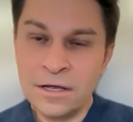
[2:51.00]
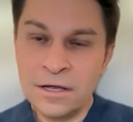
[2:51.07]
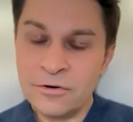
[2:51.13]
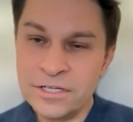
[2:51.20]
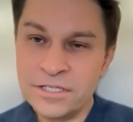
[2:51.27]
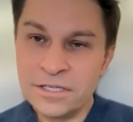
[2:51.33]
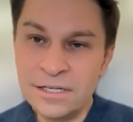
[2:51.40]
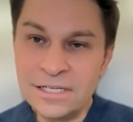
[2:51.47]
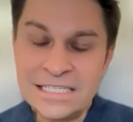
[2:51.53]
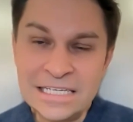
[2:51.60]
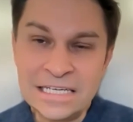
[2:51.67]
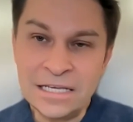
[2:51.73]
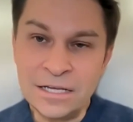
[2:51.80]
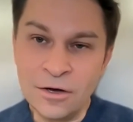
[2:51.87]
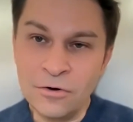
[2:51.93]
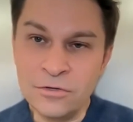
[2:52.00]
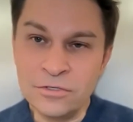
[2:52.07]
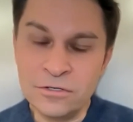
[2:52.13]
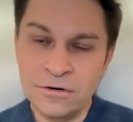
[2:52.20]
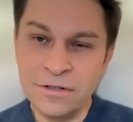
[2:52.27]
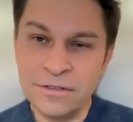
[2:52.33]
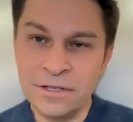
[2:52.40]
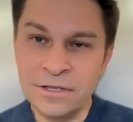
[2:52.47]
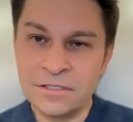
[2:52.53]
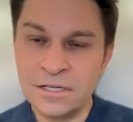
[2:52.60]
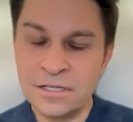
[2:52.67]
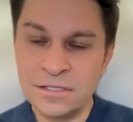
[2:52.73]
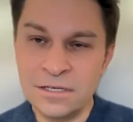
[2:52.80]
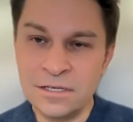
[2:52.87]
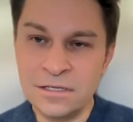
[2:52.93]
Increasingly, CEOs are in their
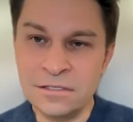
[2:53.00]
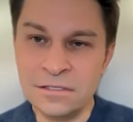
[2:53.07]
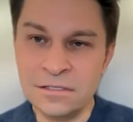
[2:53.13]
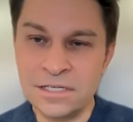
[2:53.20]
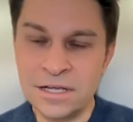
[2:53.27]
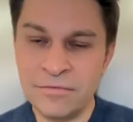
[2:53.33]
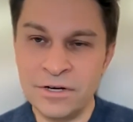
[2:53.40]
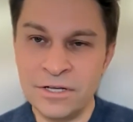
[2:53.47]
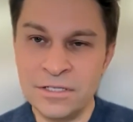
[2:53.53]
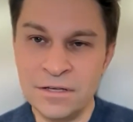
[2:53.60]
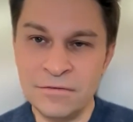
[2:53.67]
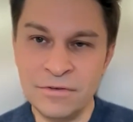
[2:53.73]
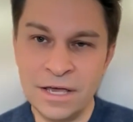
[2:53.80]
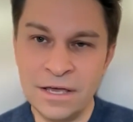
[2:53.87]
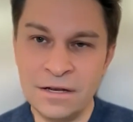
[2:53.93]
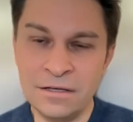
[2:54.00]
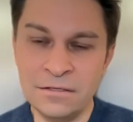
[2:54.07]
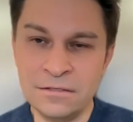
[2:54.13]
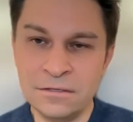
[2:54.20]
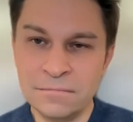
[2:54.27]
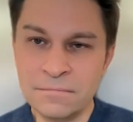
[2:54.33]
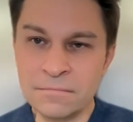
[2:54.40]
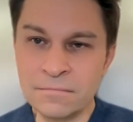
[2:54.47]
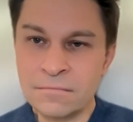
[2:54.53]
60s and 70s, even 80s.